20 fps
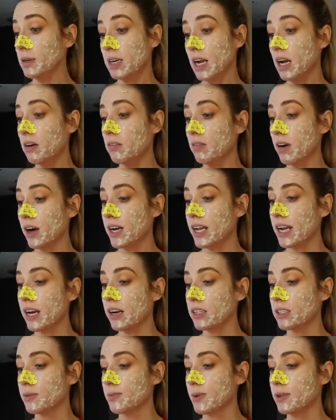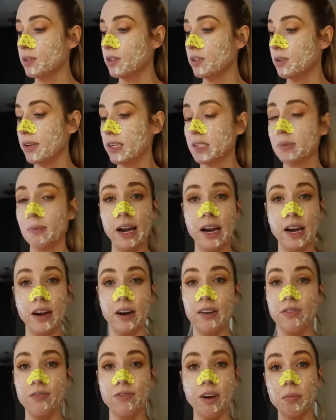But no, on here it's supposed to expire
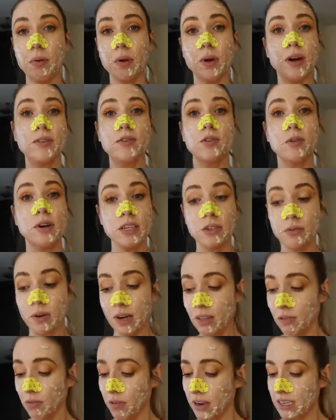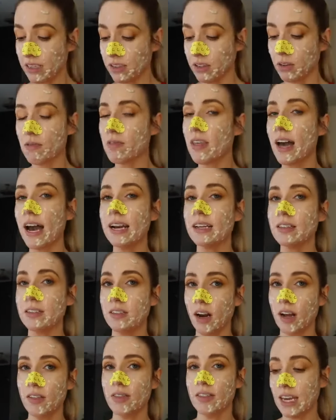in February of 2023. So that is
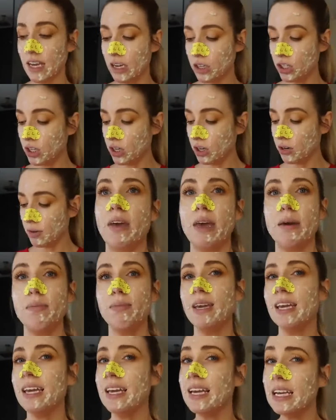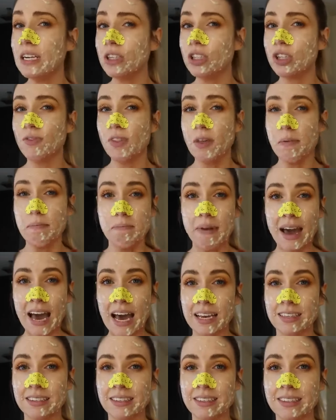not the issue. Maybe each of the
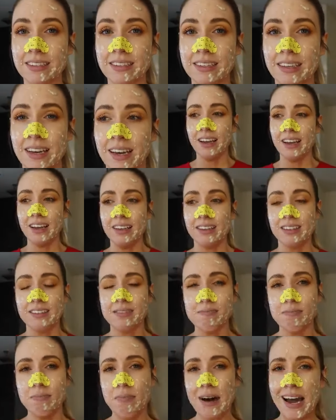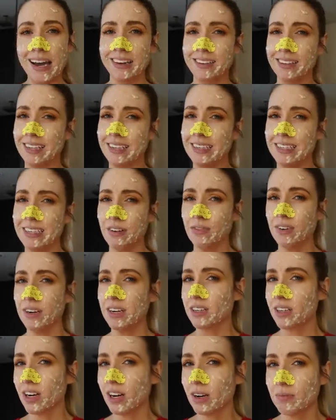masks is mildly
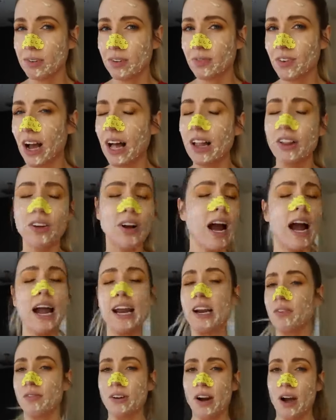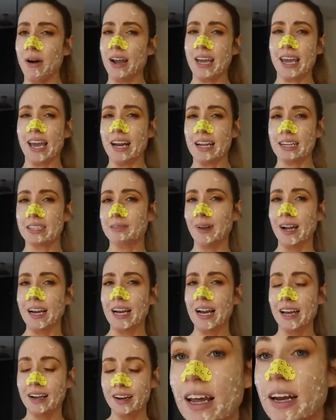different in terms of color. I don't know, I can't
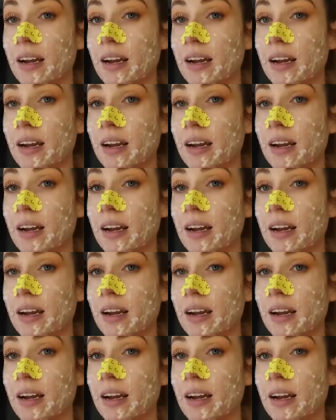explain it.